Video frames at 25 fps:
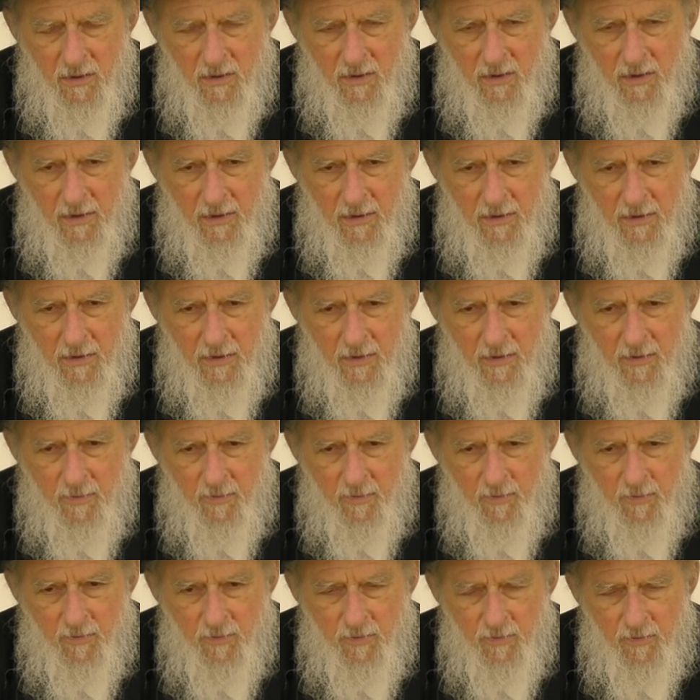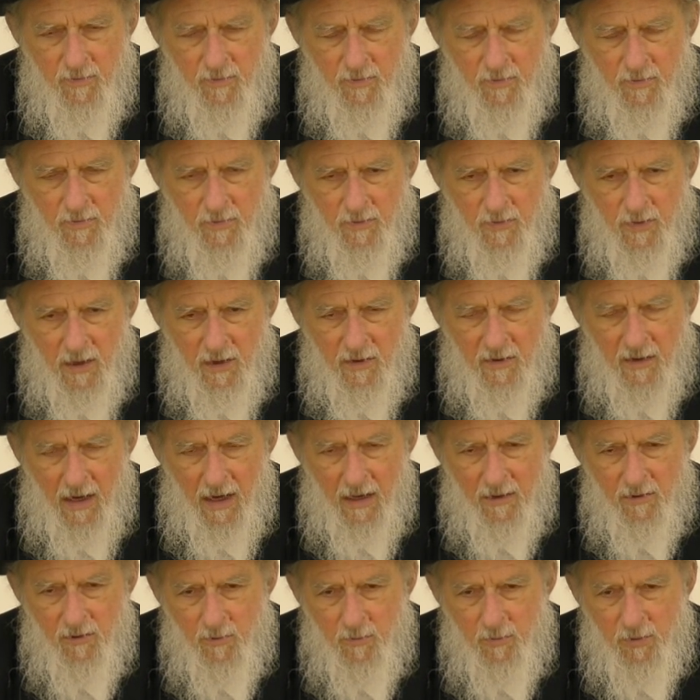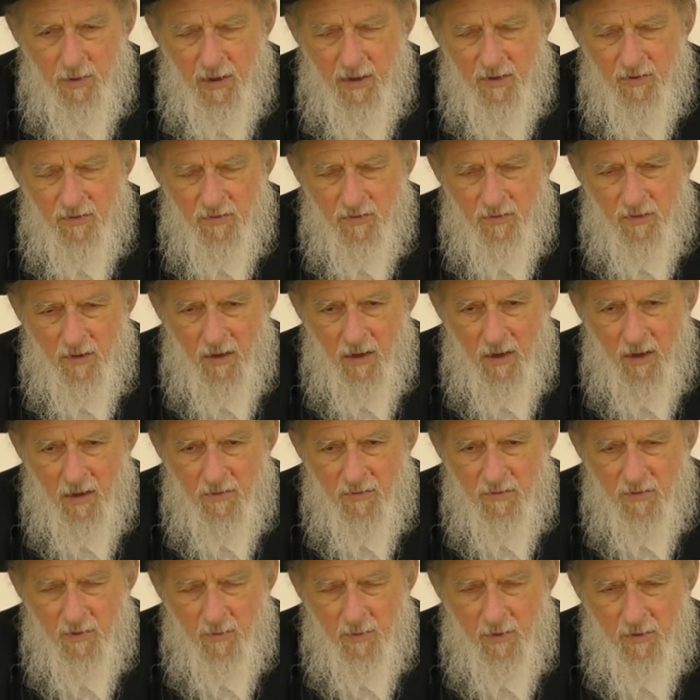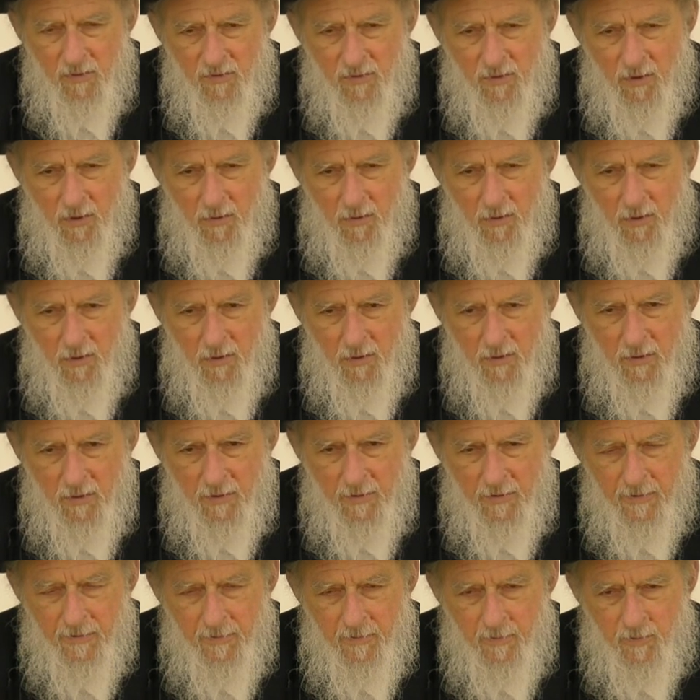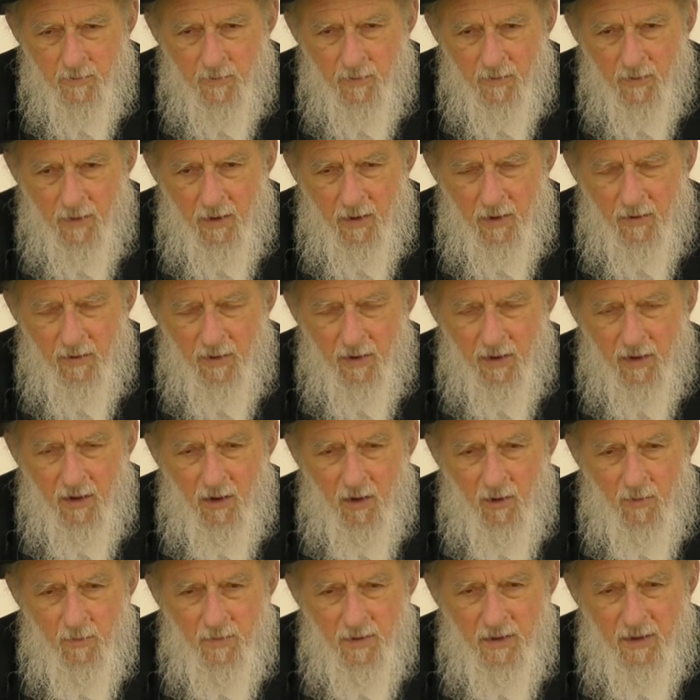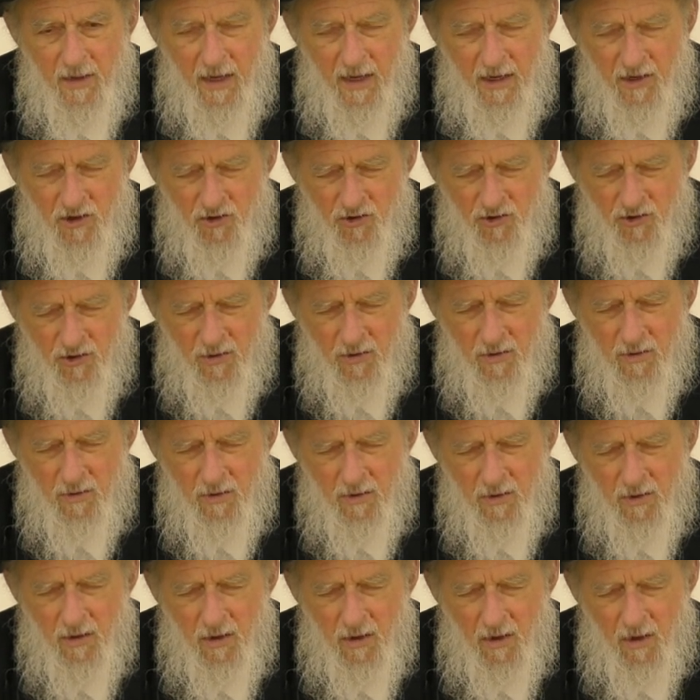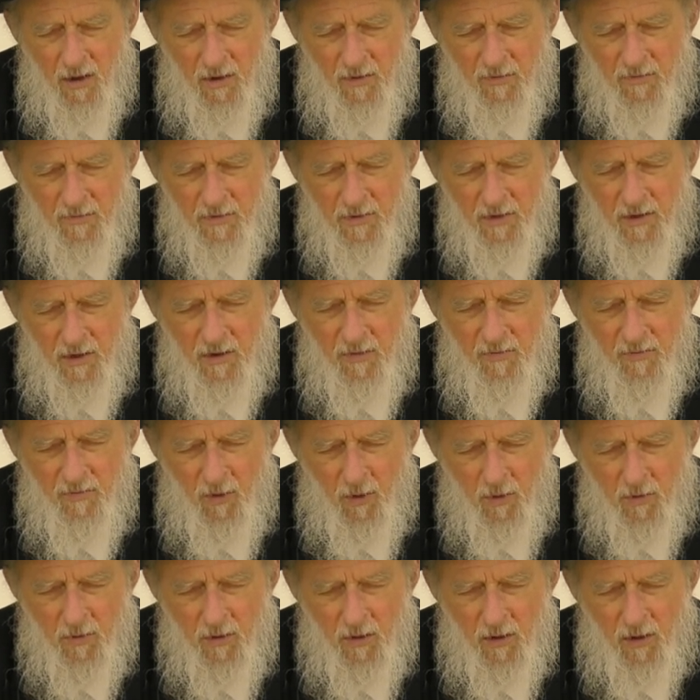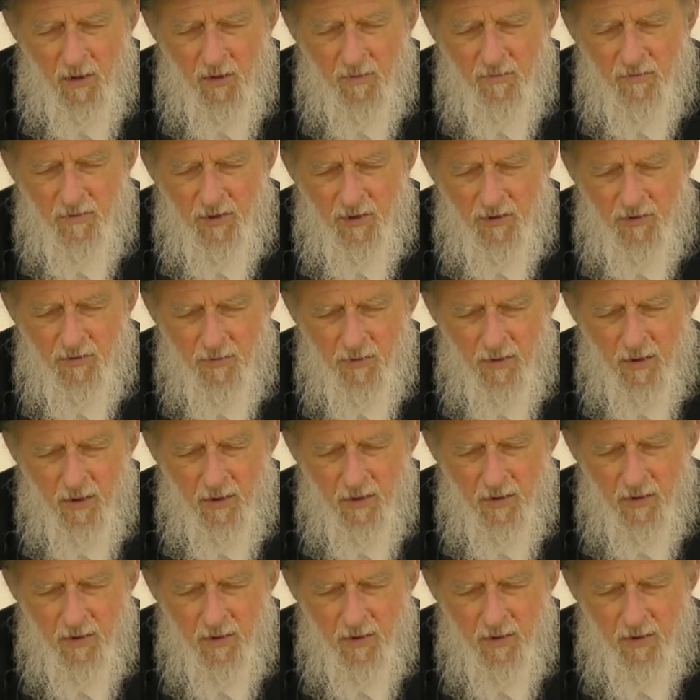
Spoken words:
the attack took place on Simchas Torah, the culmination of the Avoda of Tishrei,